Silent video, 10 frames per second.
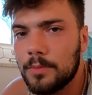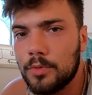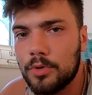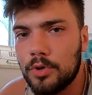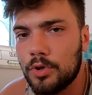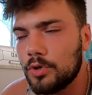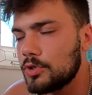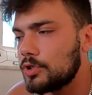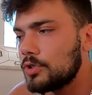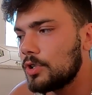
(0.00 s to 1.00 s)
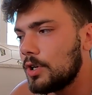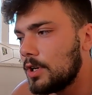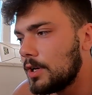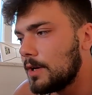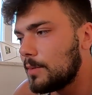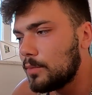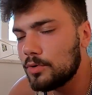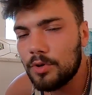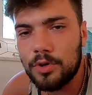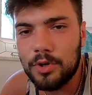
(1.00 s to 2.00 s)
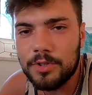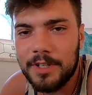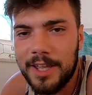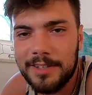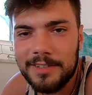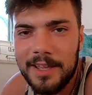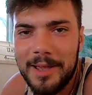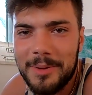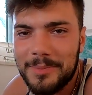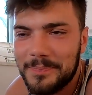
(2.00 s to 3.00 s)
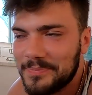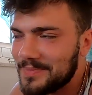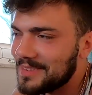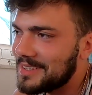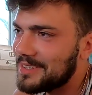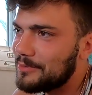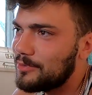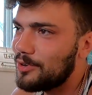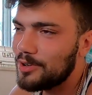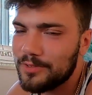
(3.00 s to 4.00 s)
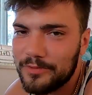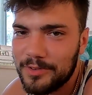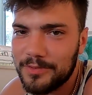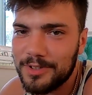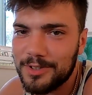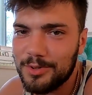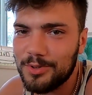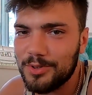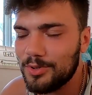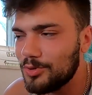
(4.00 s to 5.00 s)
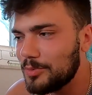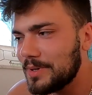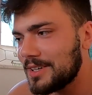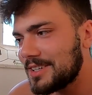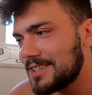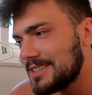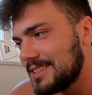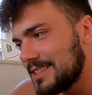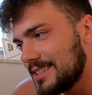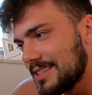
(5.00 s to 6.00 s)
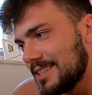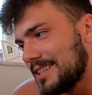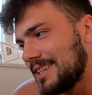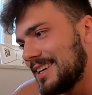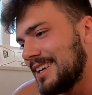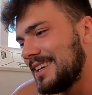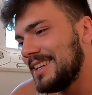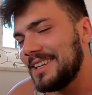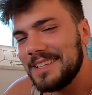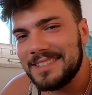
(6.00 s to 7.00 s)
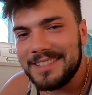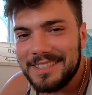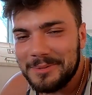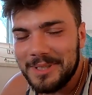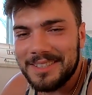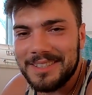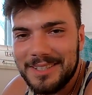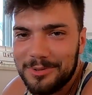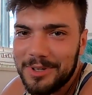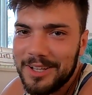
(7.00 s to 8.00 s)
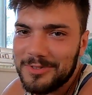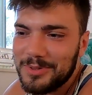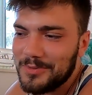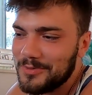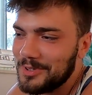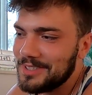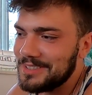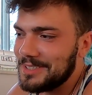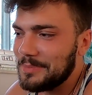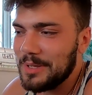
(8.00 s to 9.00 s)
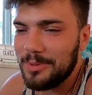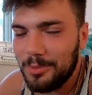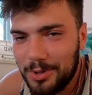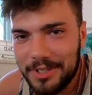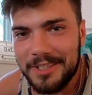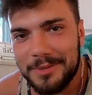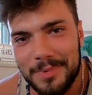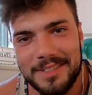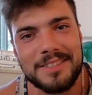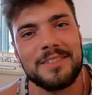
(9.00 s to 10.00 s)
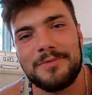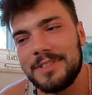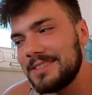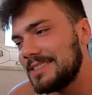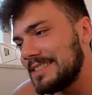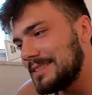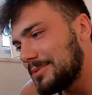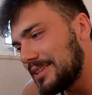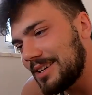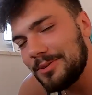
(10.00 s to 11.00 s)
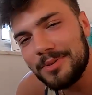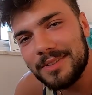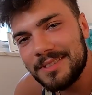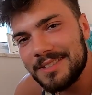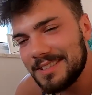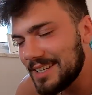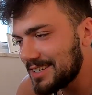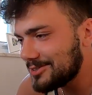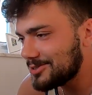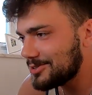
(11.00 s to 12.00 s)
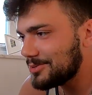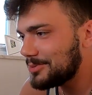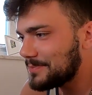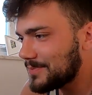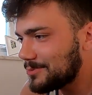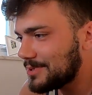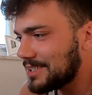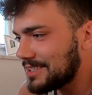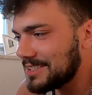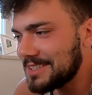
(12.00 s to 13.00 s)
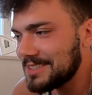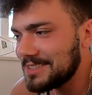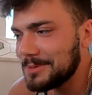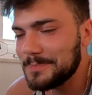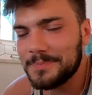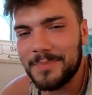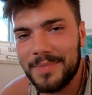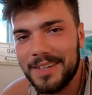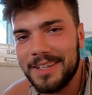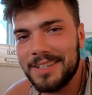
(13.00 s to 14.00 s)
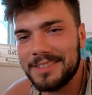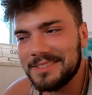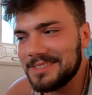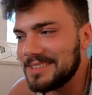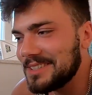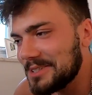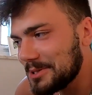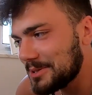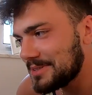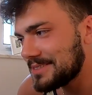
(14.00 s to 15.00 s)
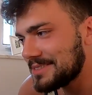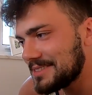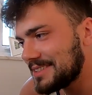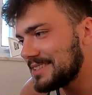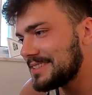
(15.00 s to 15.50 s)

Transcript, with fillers: motocross KTM 450 cubic. Let's see, man. I want to have some fun. Maybe I'm gonna kill myself, let's see, but I will take it slow, take it easy, and yeah,